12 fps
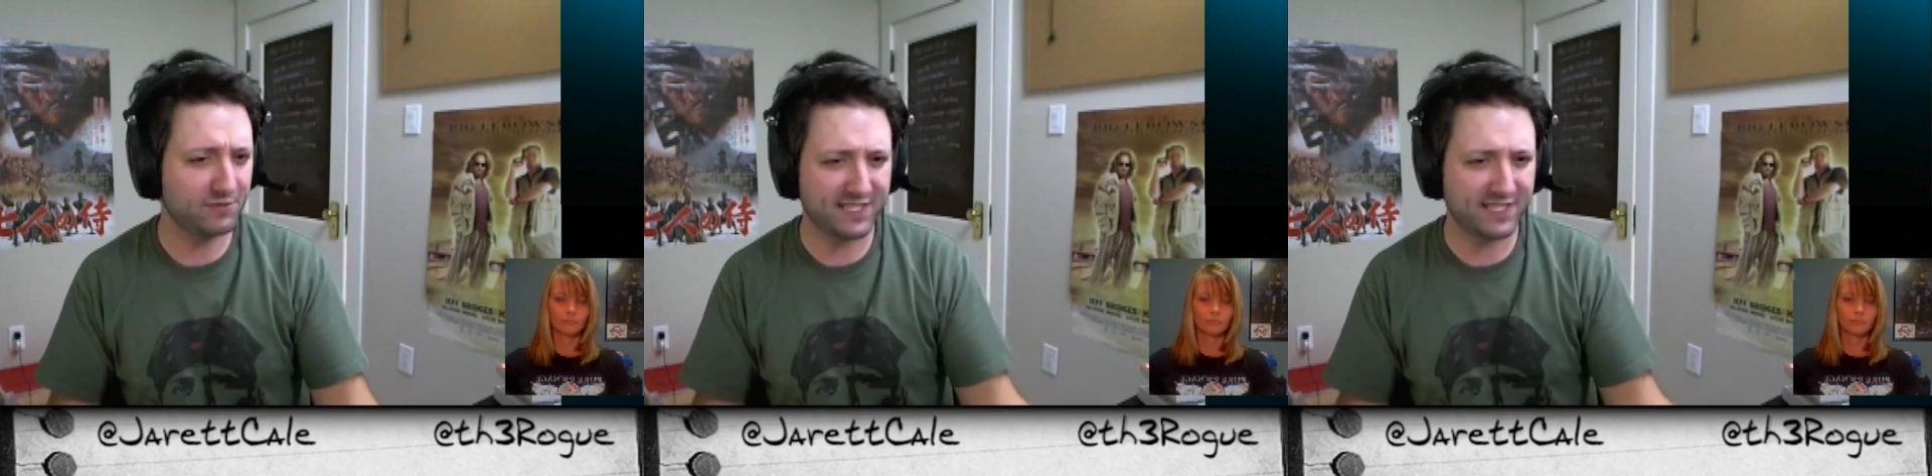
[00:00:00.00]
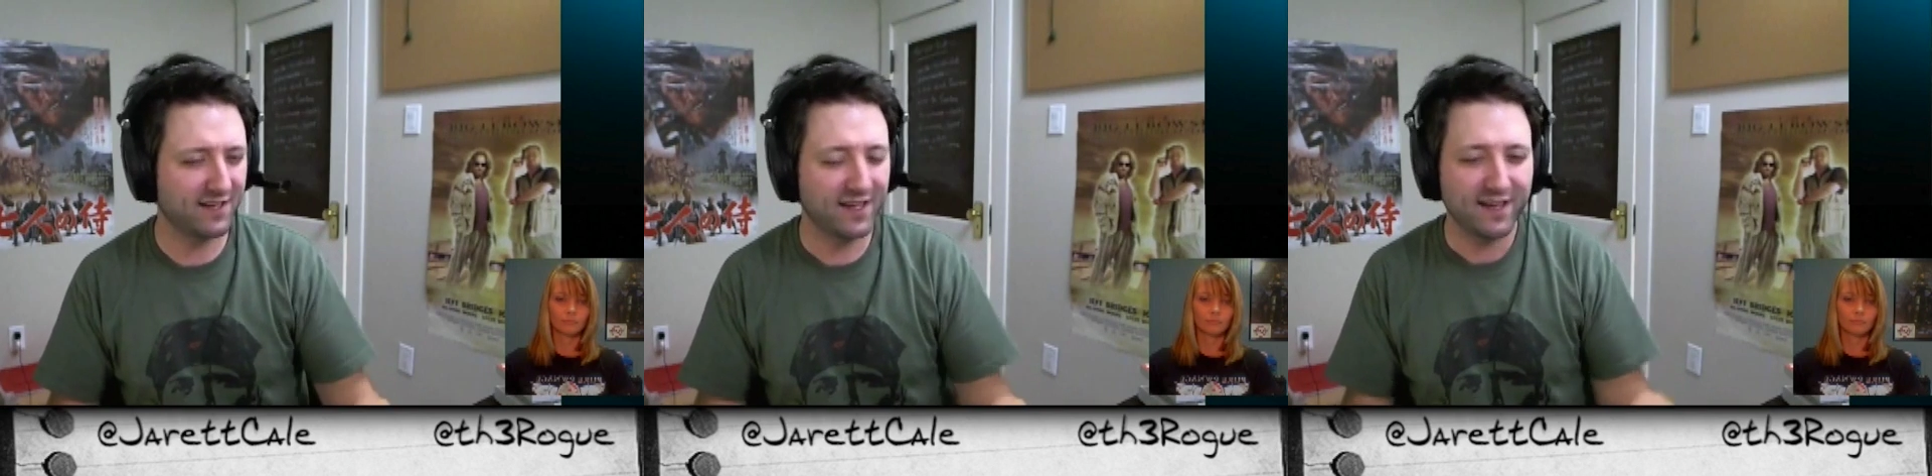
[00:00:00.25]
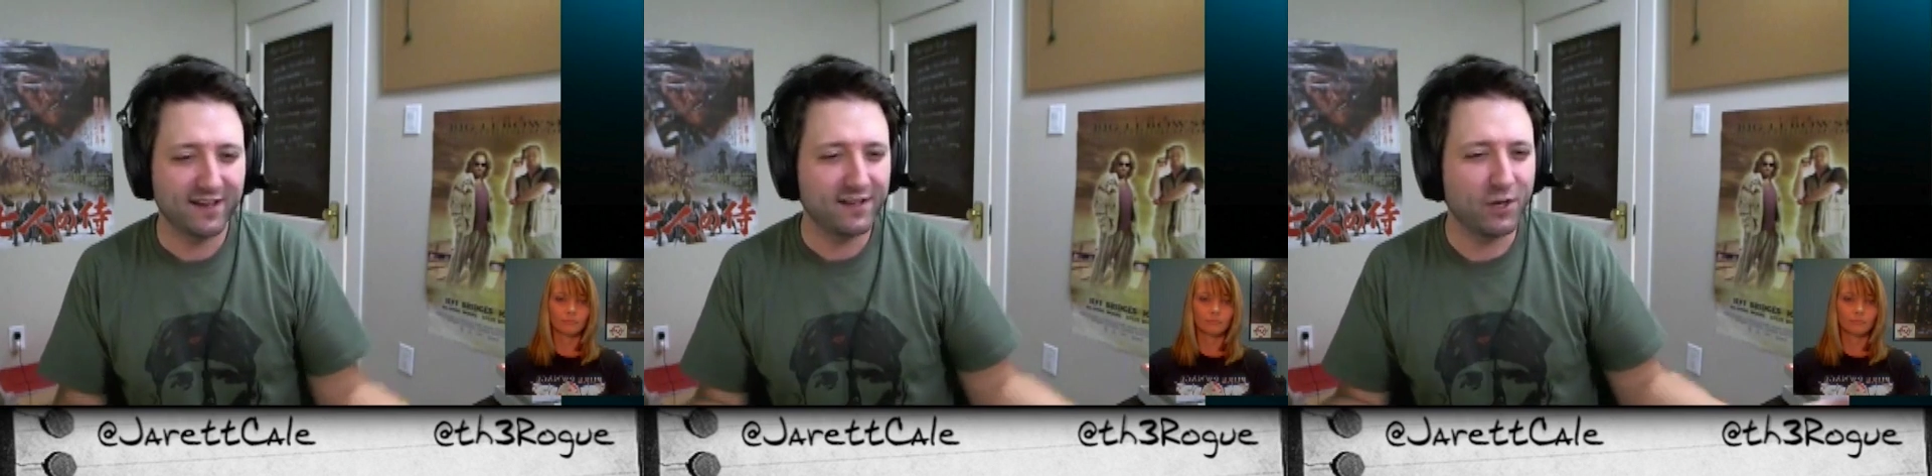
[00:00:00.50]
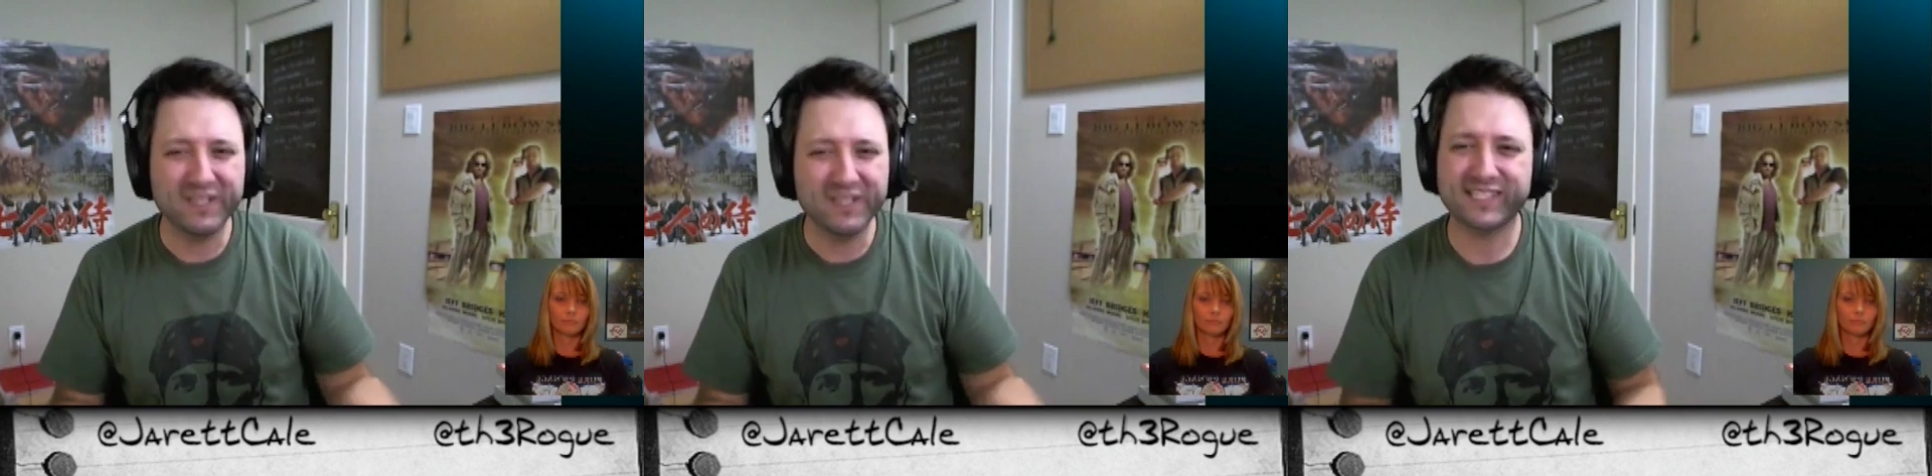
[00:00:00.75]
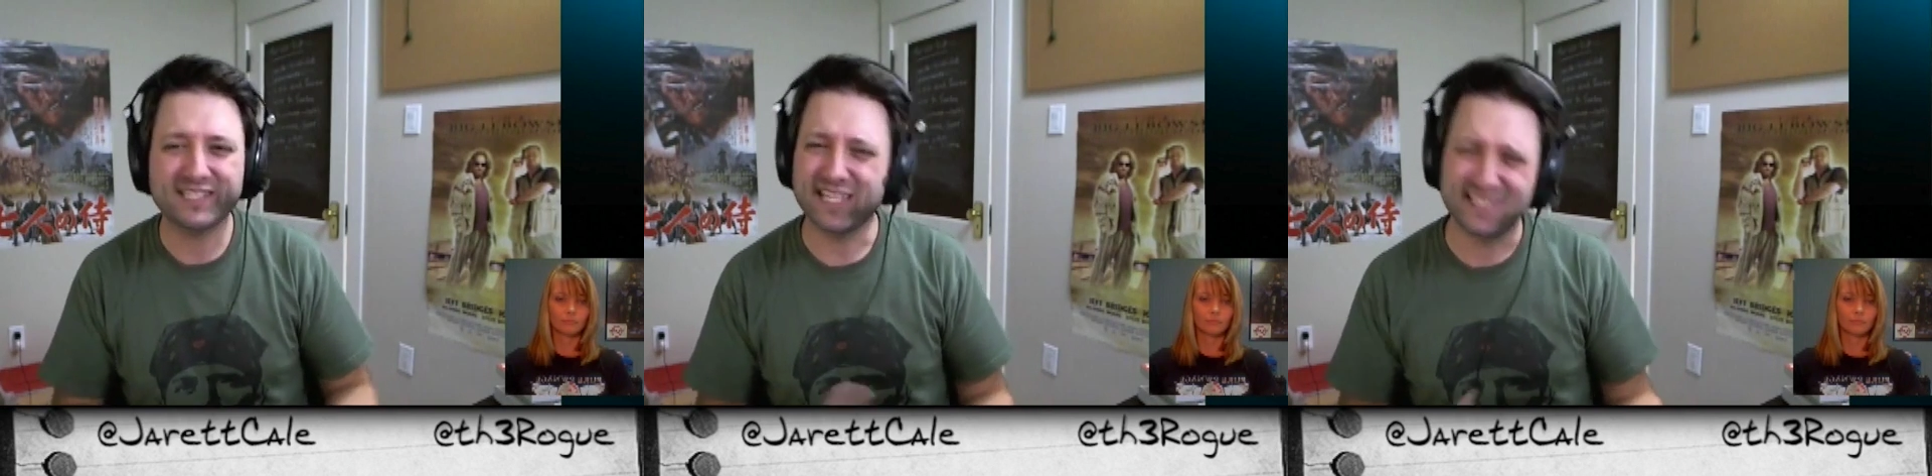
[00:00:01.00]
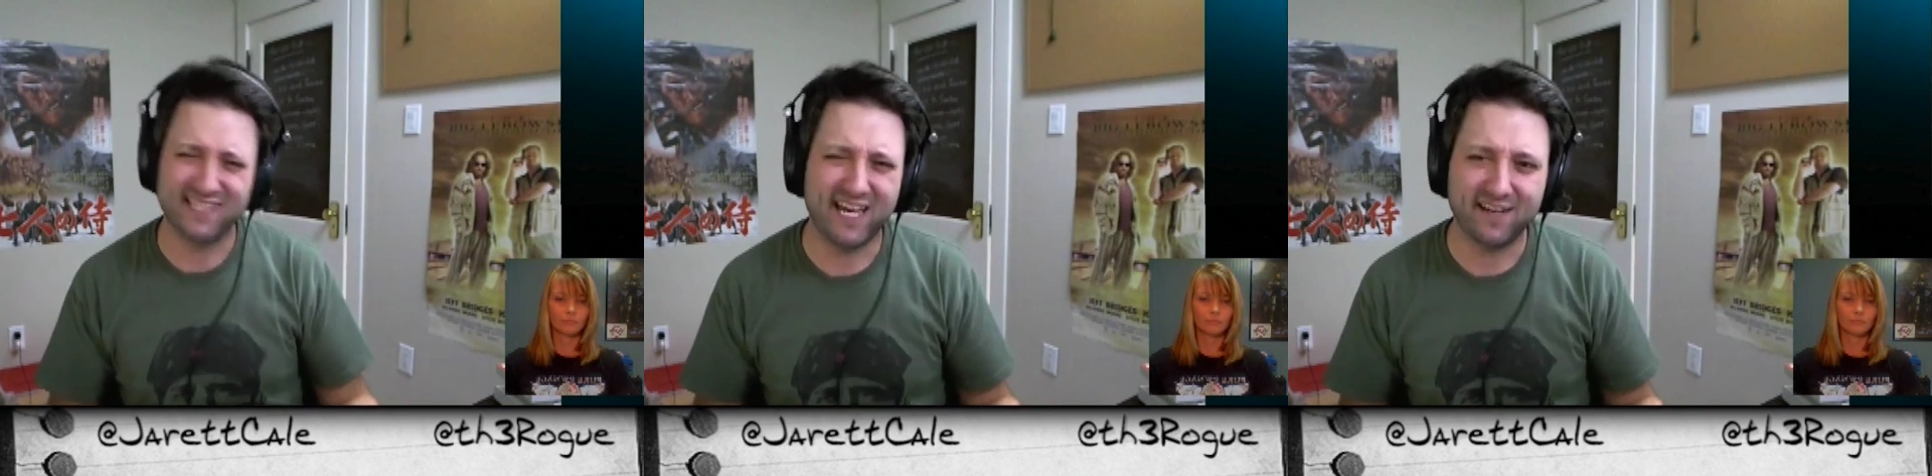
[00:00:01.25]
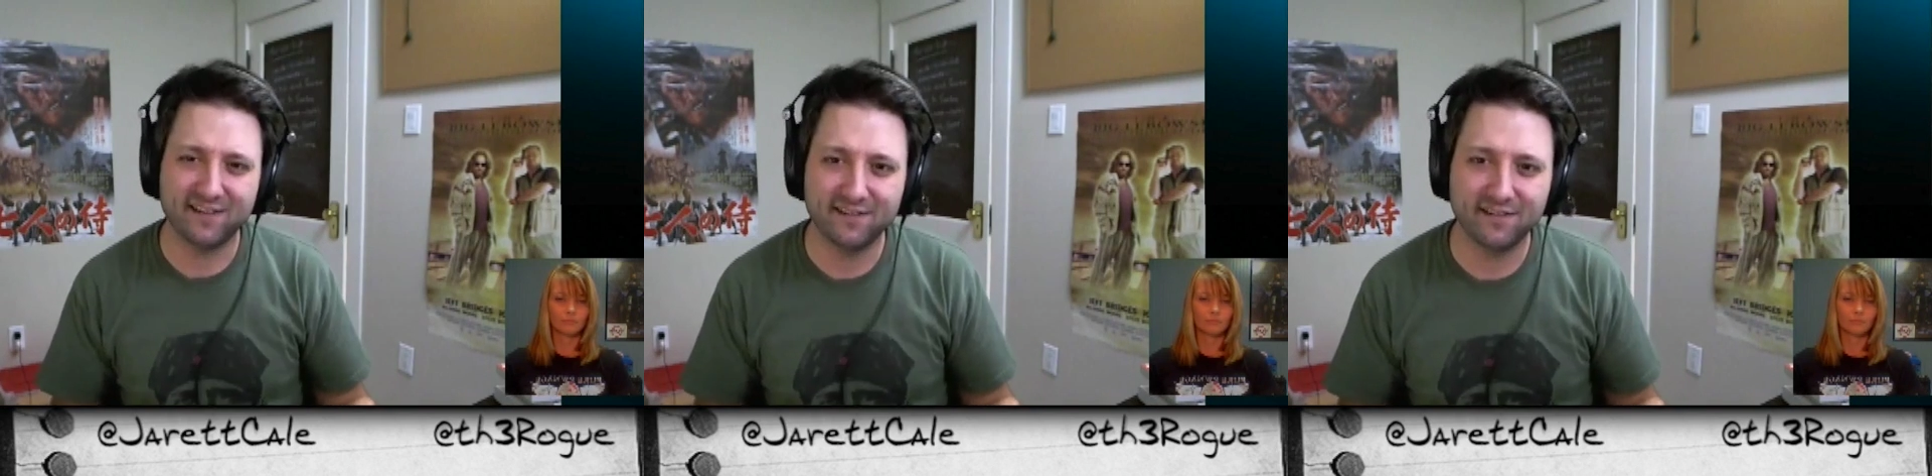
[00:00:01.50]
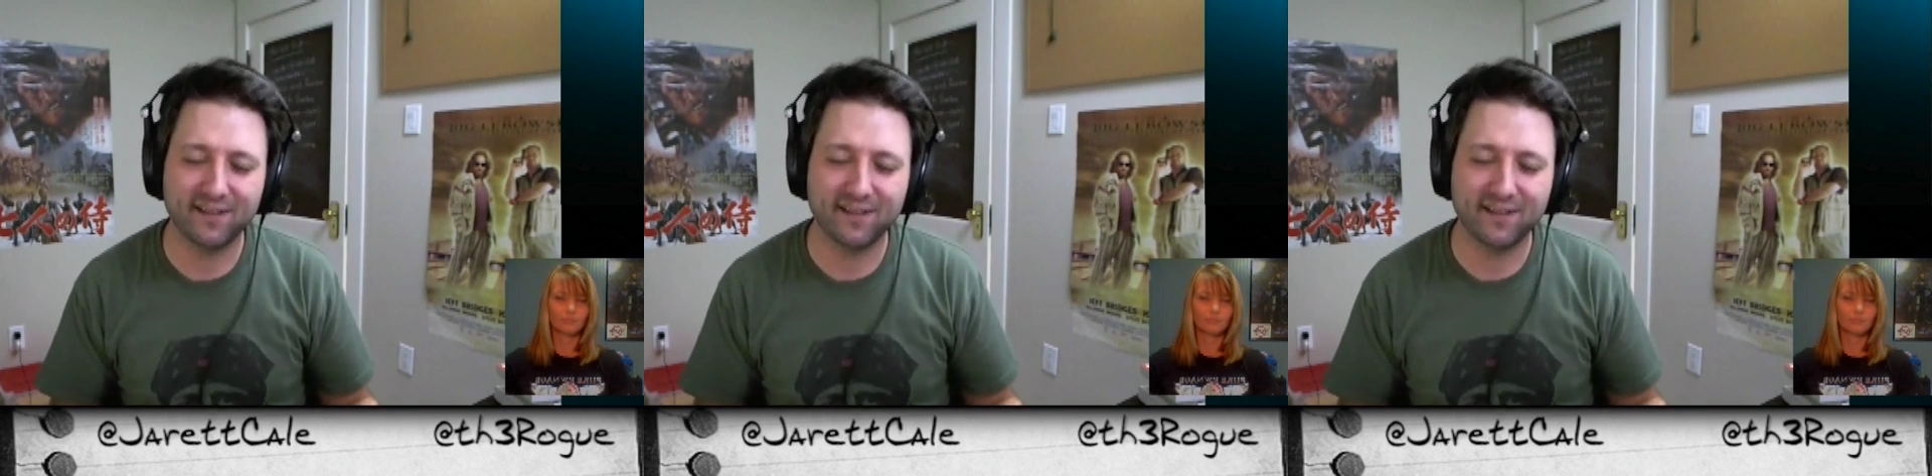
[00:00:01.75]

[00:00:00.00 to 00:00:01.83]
would say, no one says that.